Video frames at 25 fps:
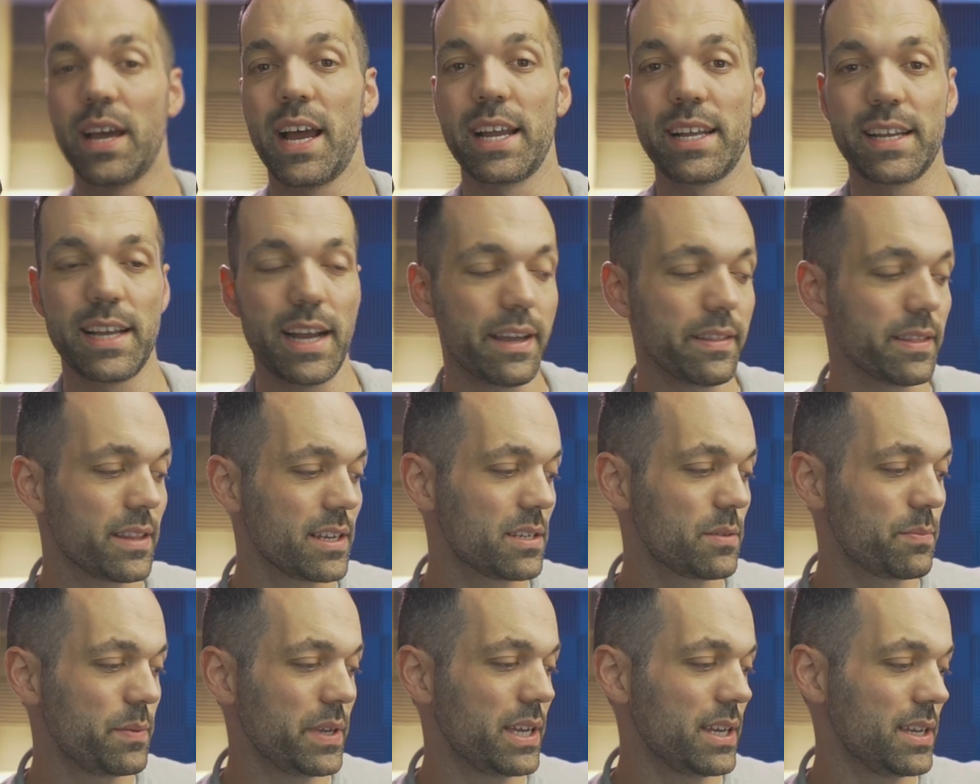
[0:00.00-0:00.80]
got
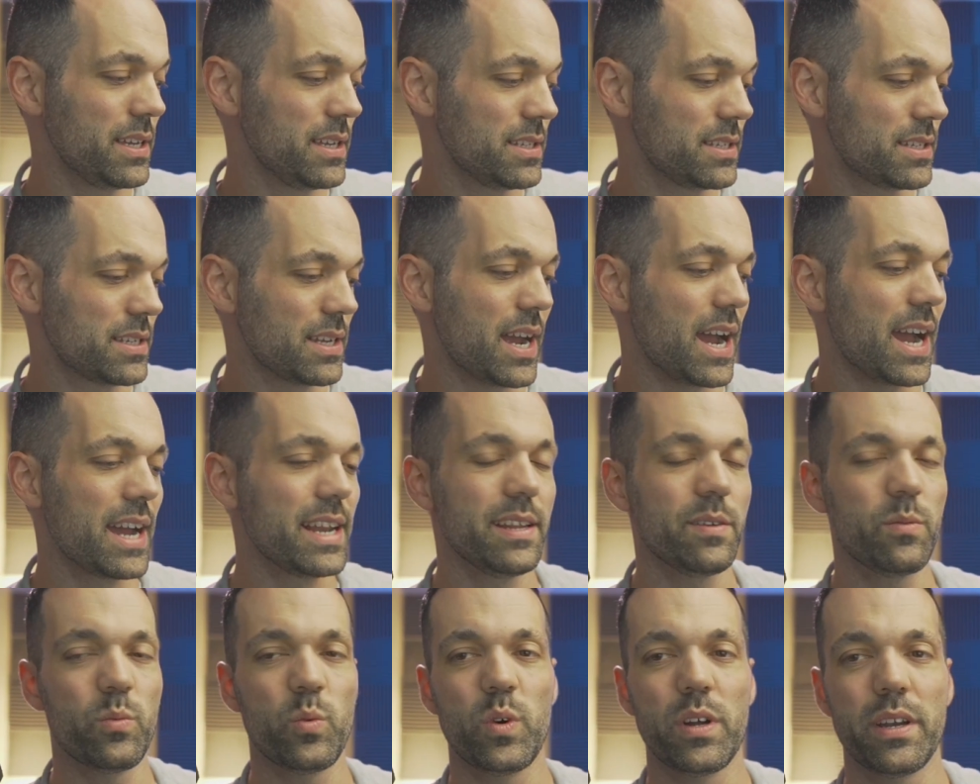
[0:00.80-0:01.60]
this because I
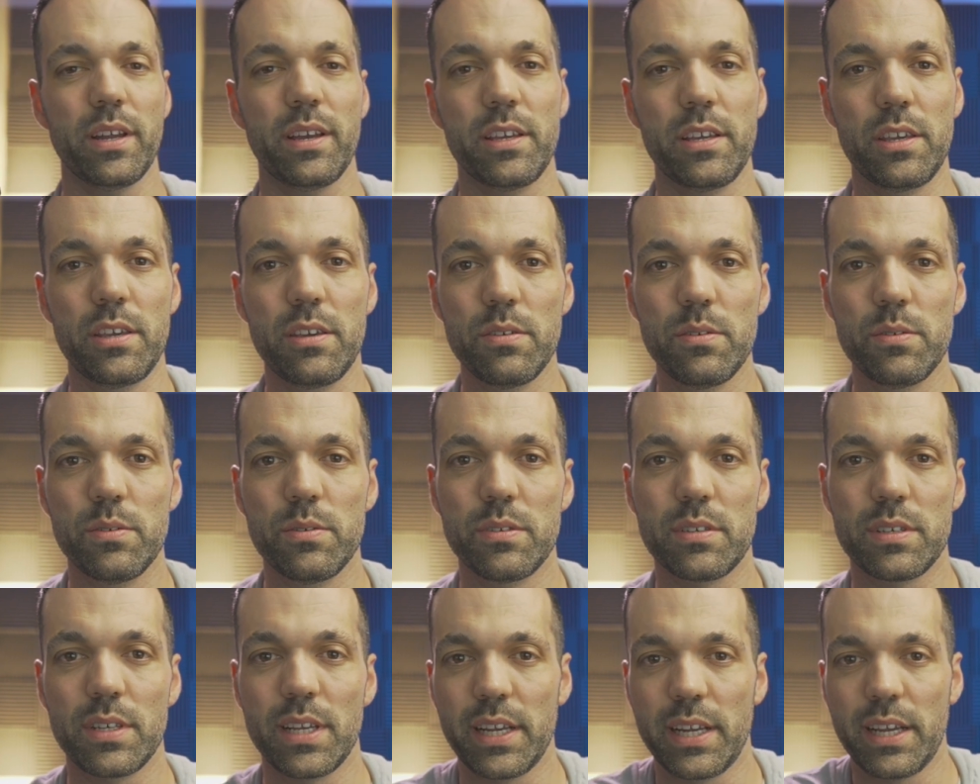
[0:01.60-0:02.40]
didn't want to
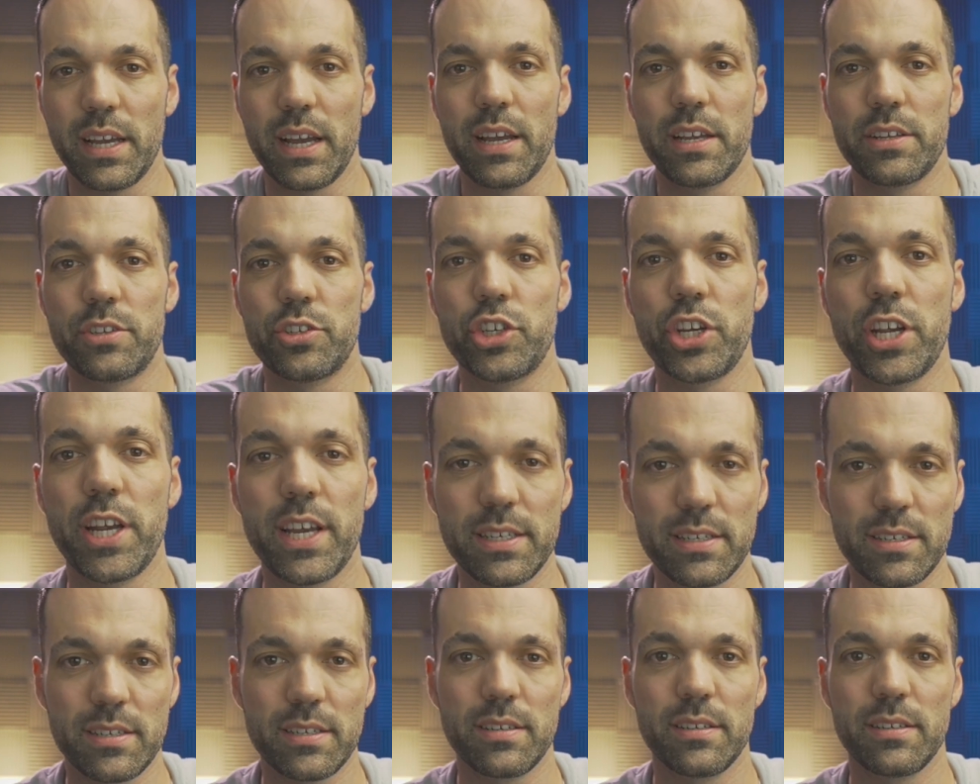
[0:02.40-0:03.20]
use like a
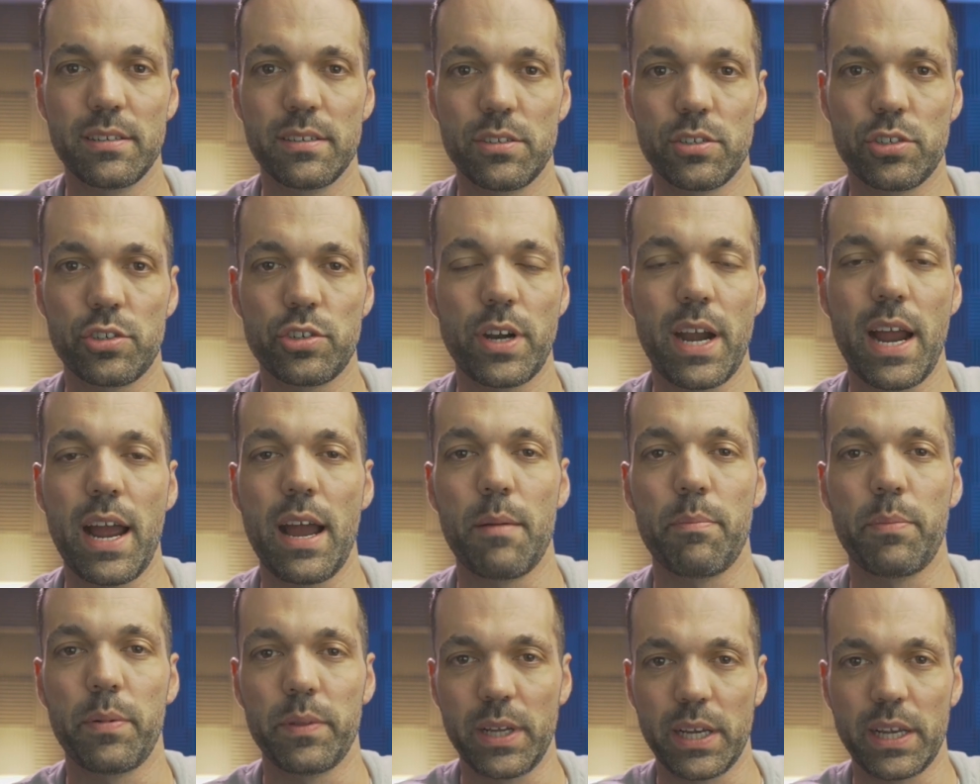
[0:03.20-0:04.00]
chest
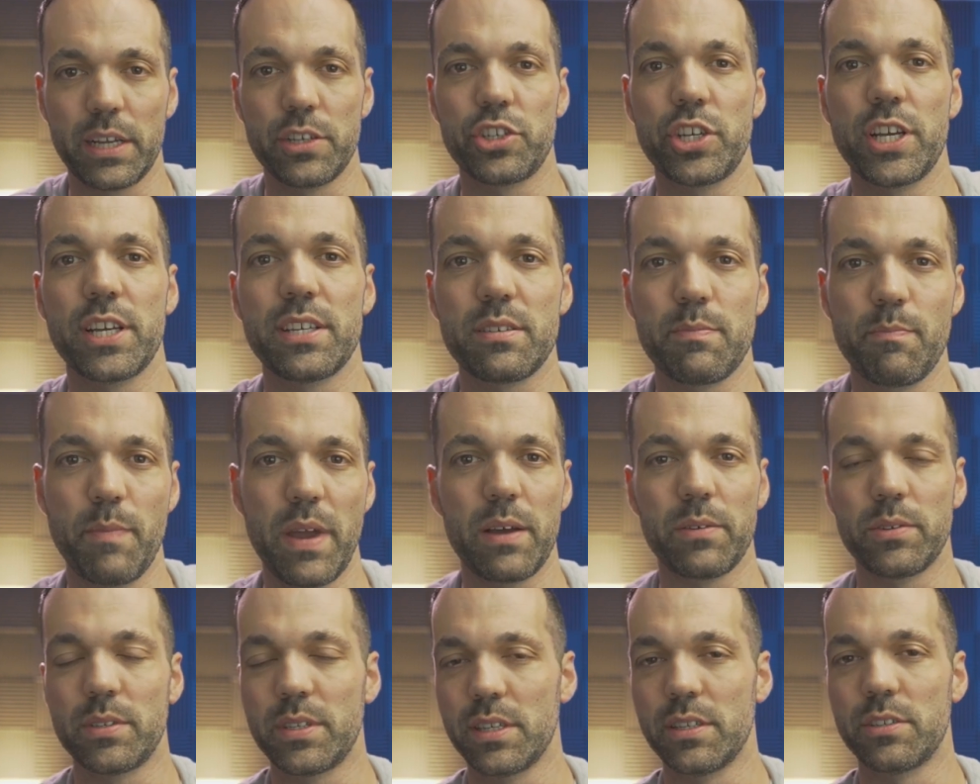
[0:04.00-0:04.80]
strap, like a chest
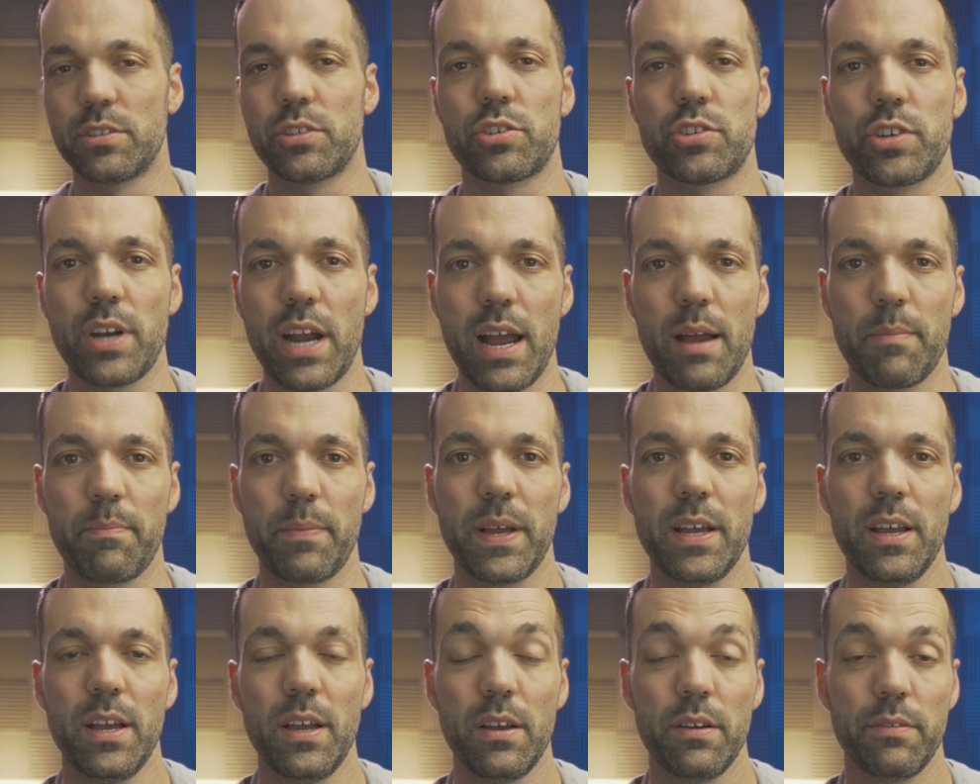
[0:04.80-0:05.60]
mounted
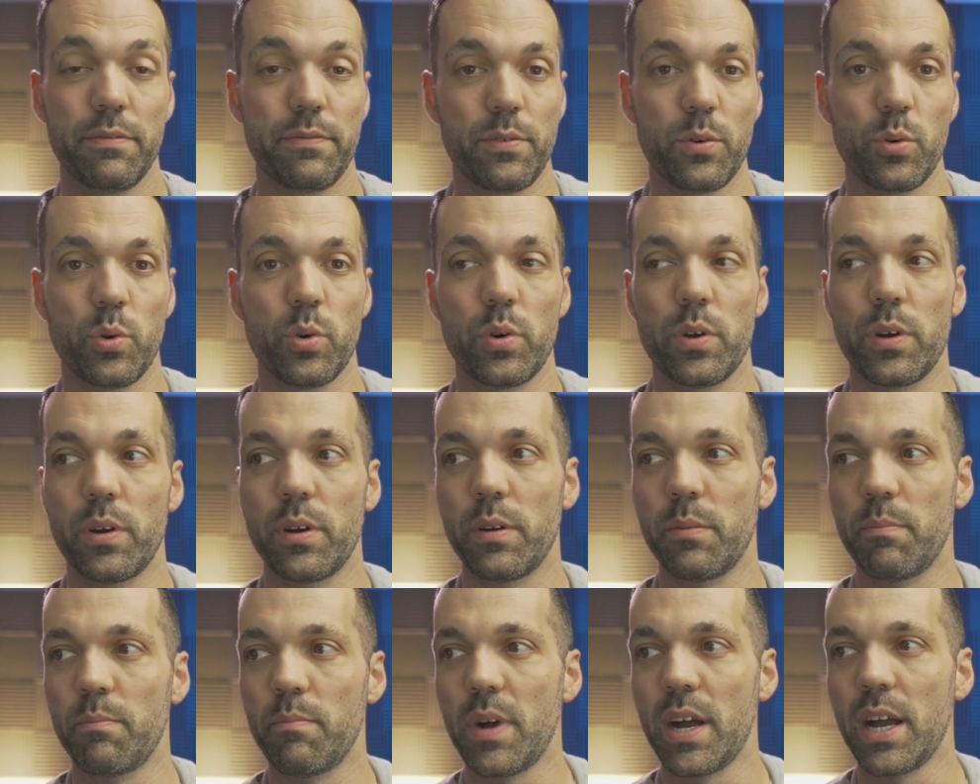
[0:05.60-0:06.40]
strap
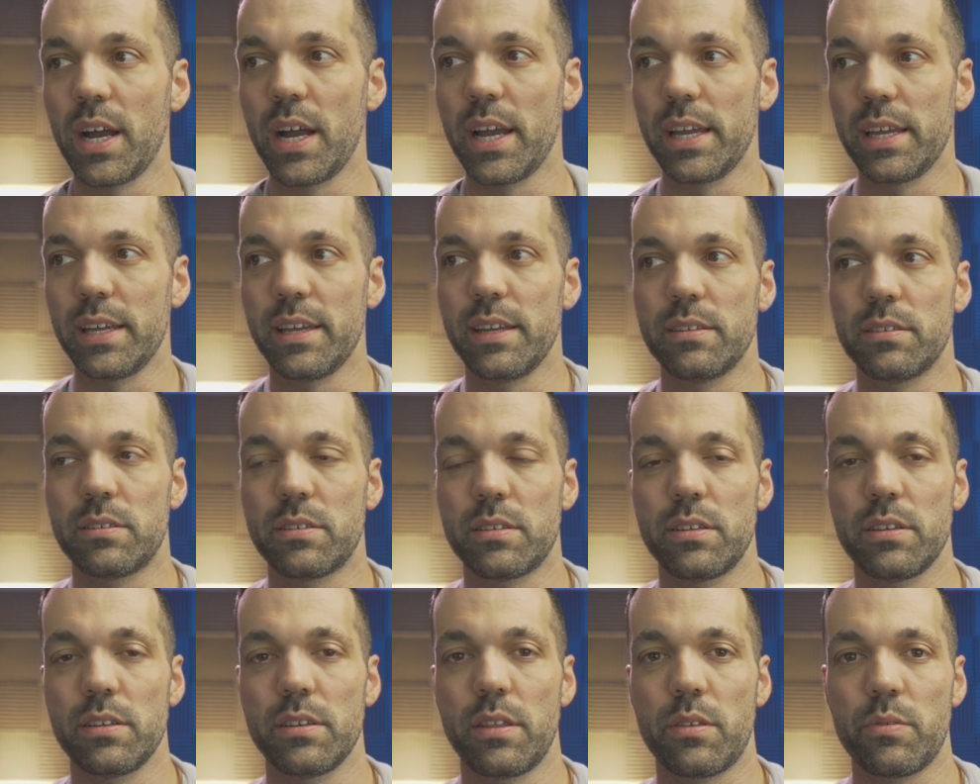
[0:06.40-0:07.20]
for my
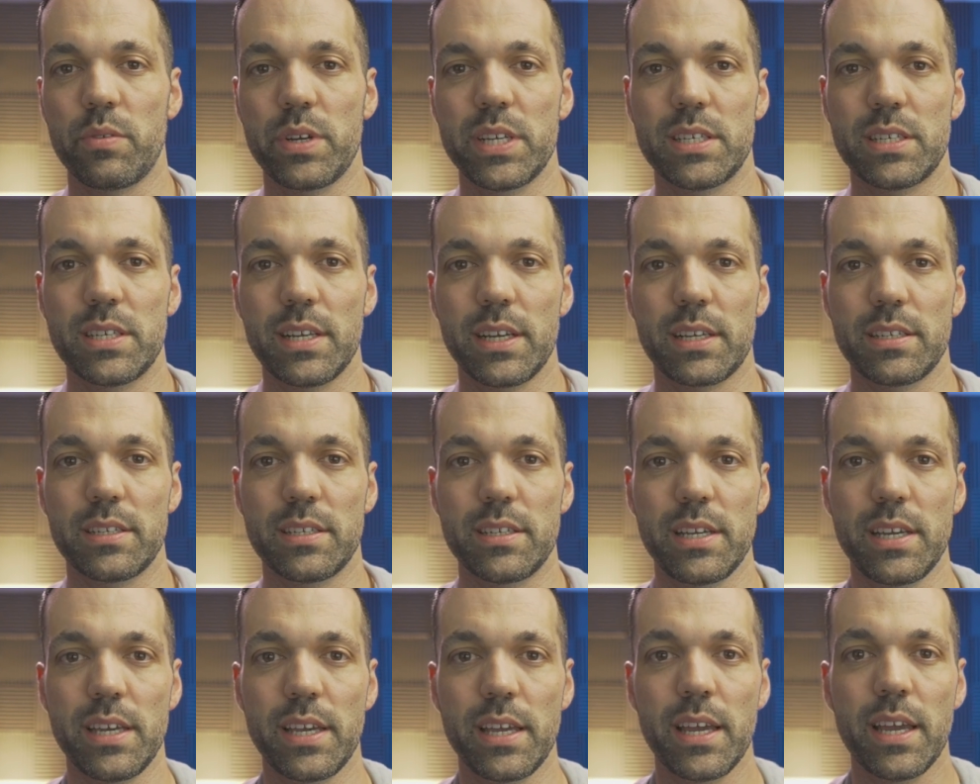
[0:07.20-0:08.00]

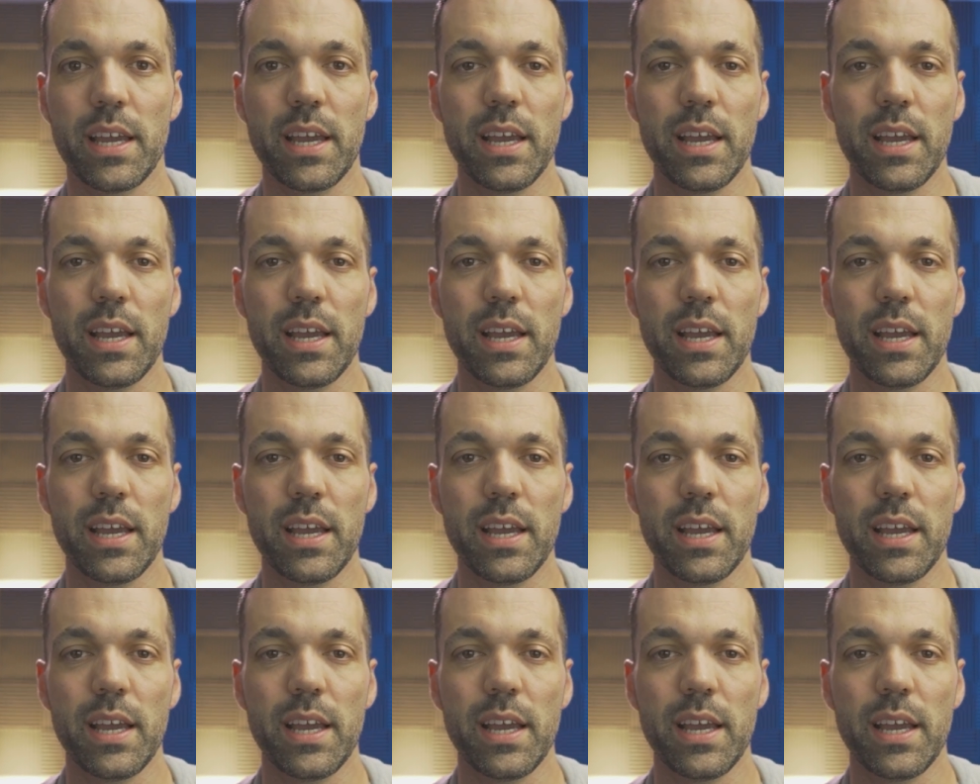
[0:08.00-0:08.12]
Insta360.